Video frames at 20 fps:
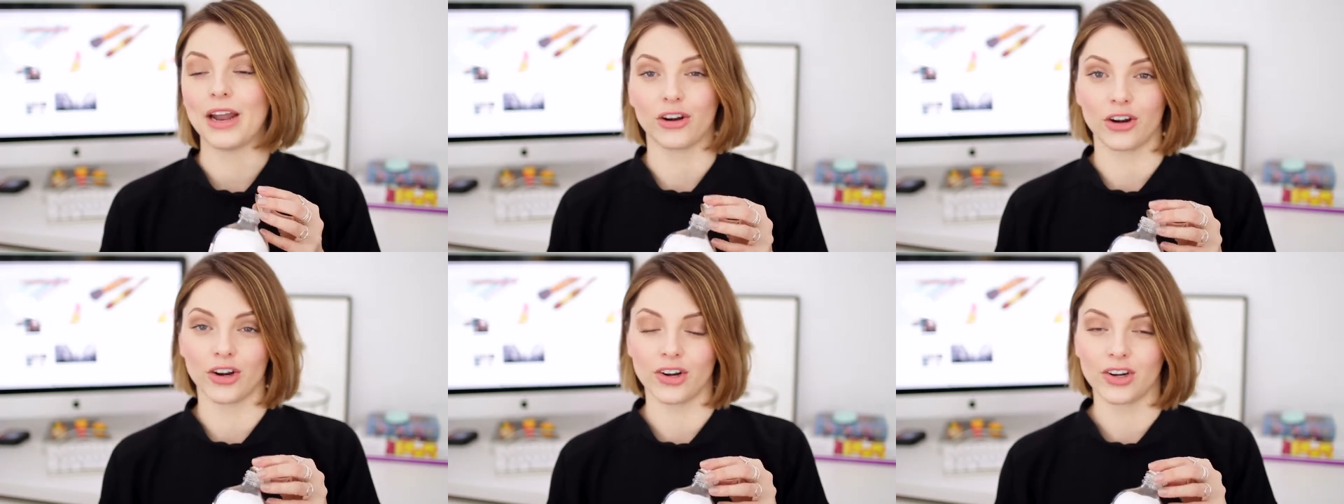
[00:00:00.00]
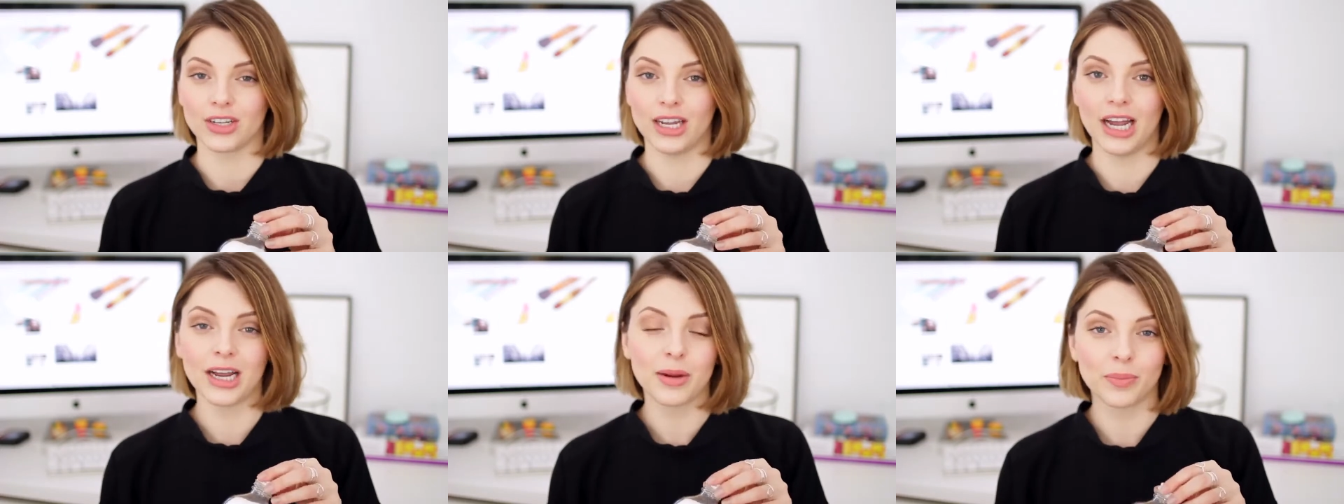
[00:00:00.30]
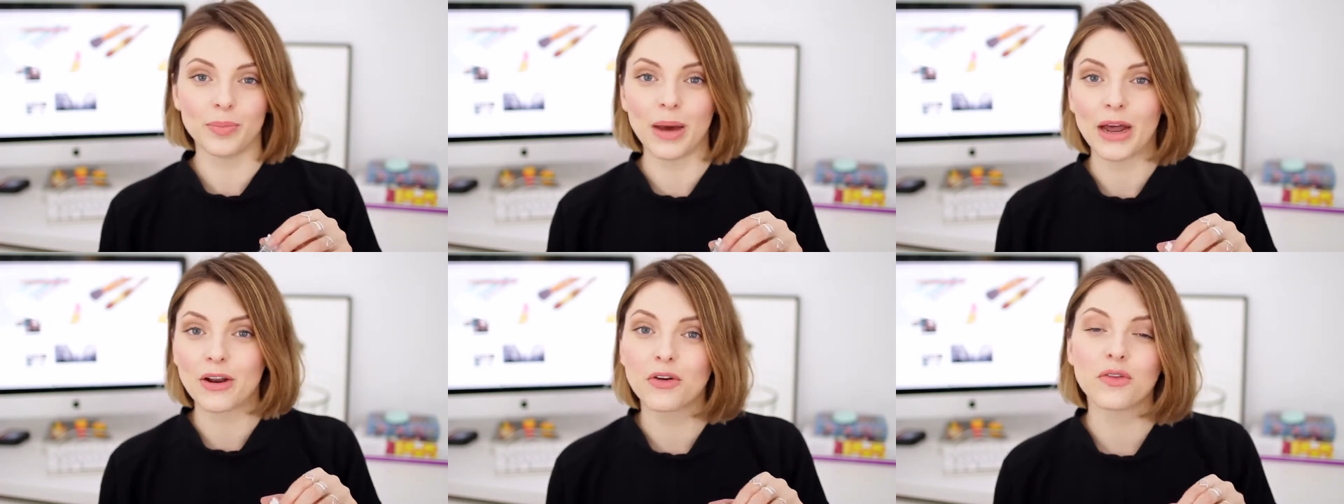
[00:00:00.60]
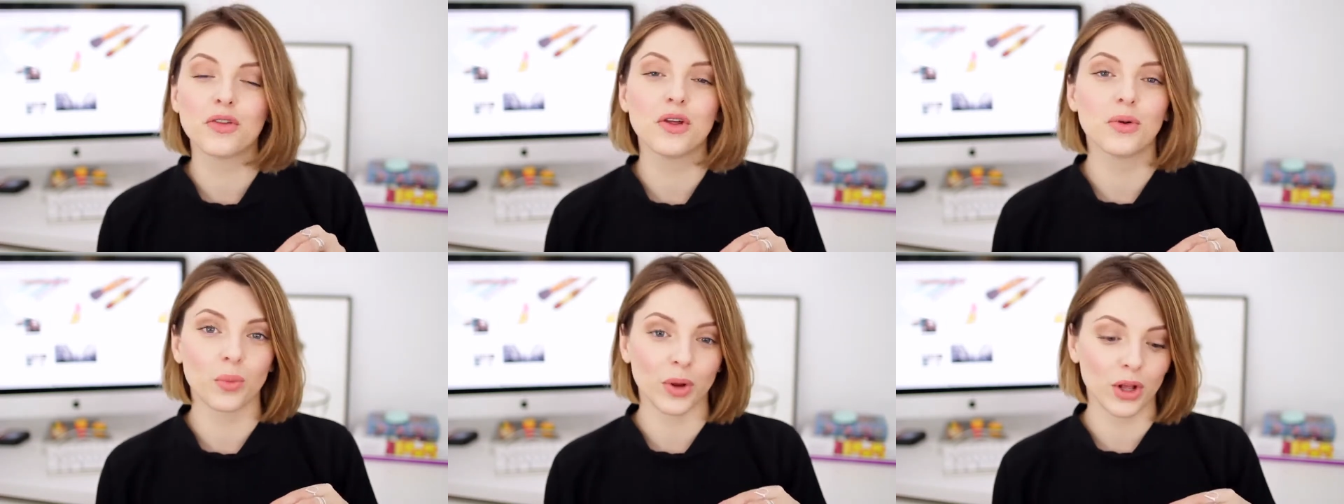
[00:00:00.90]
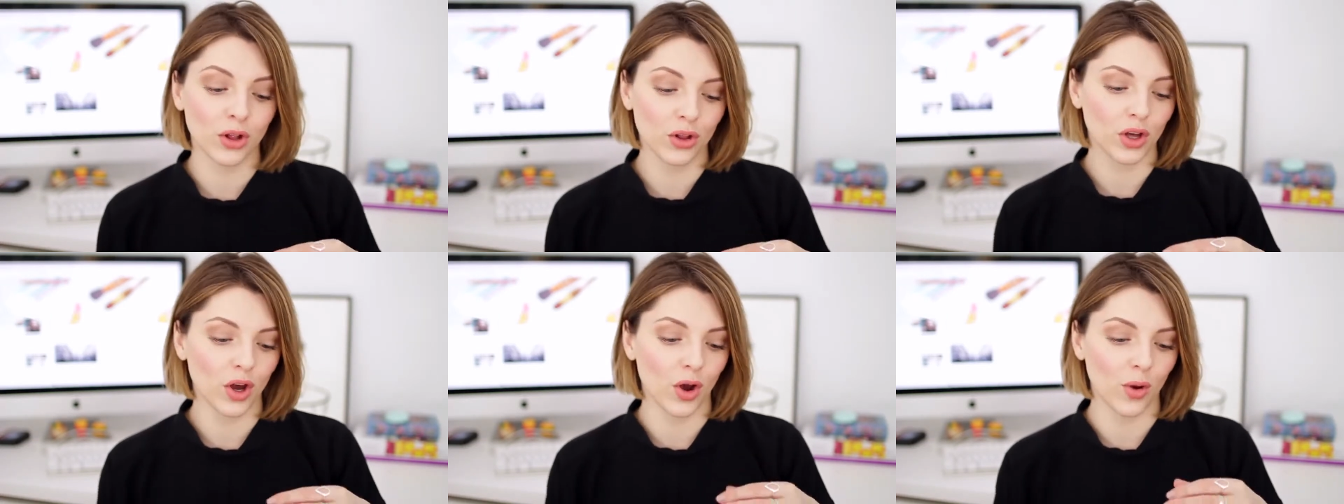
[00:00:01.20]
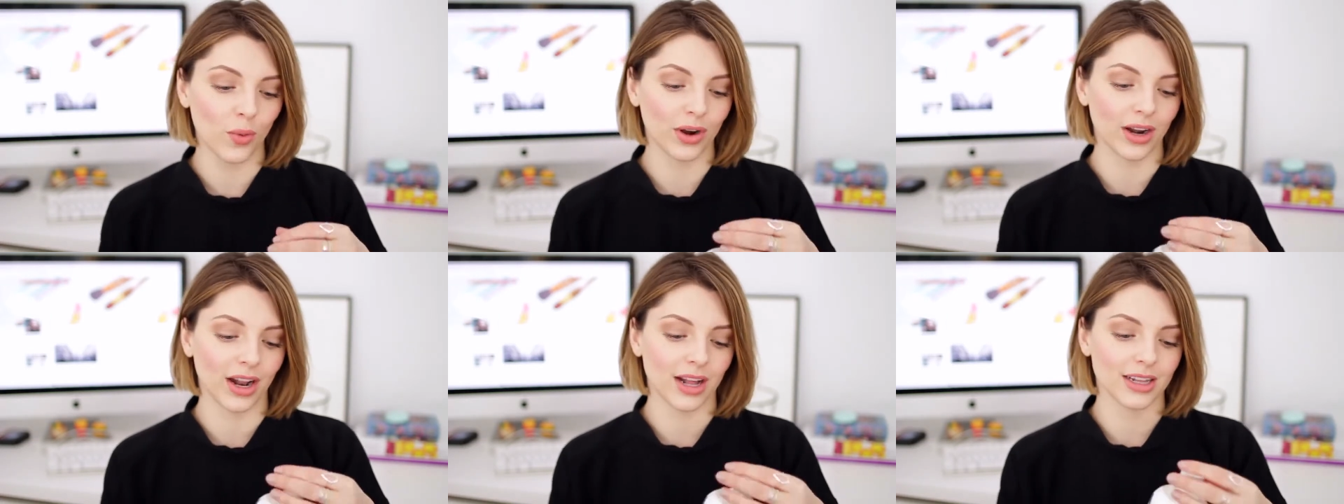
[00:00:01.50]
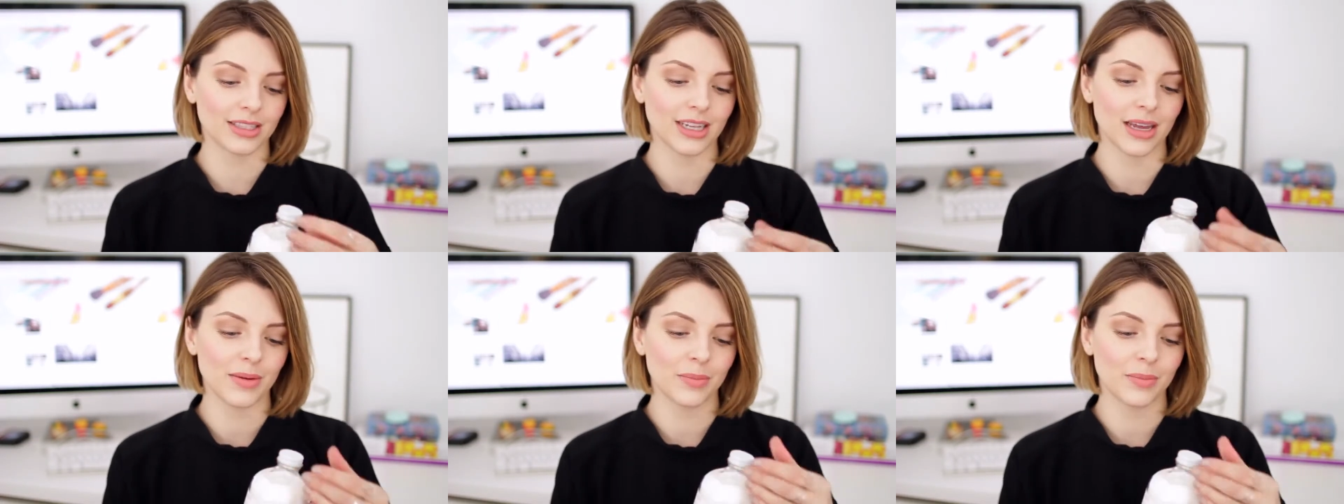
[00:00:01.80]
better, like better than real coconuts.